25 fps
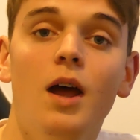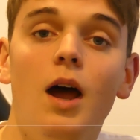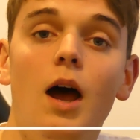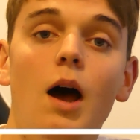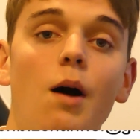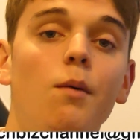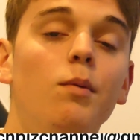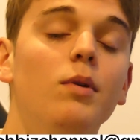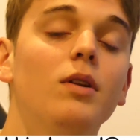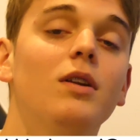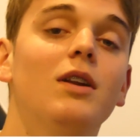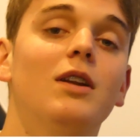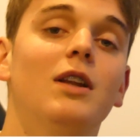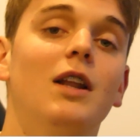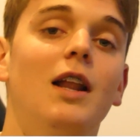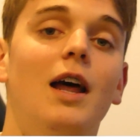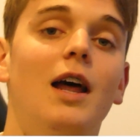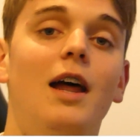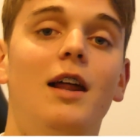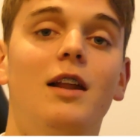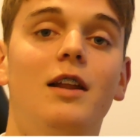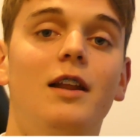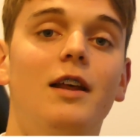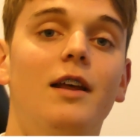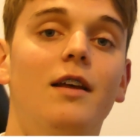I would
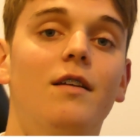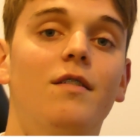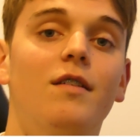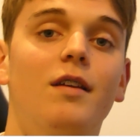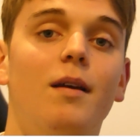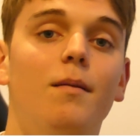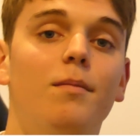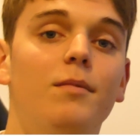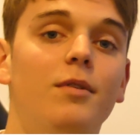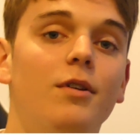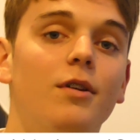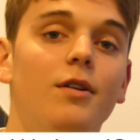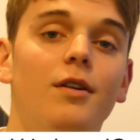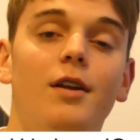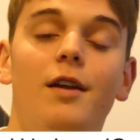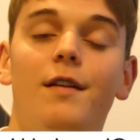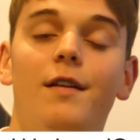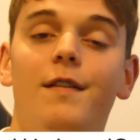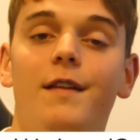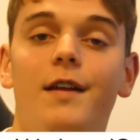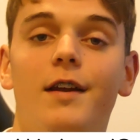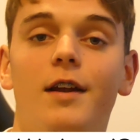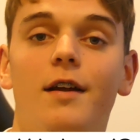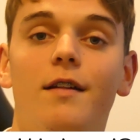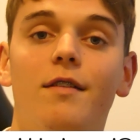gladly accept it and
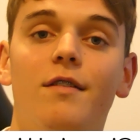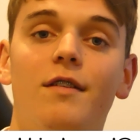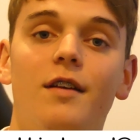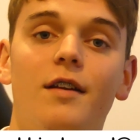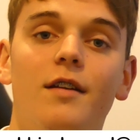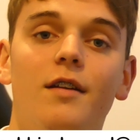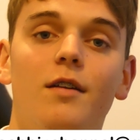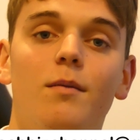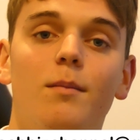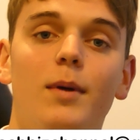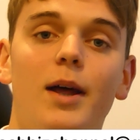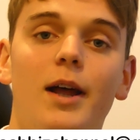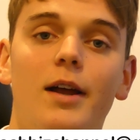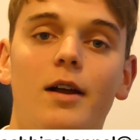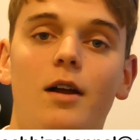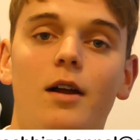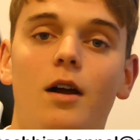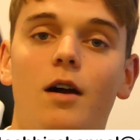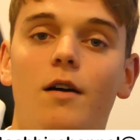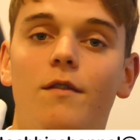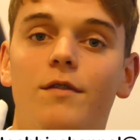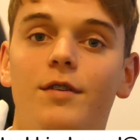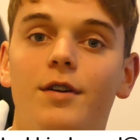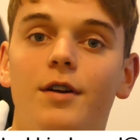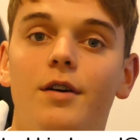then I'd send it back
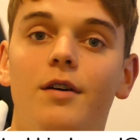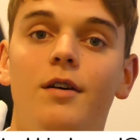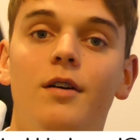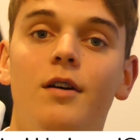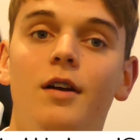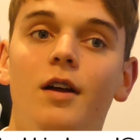after,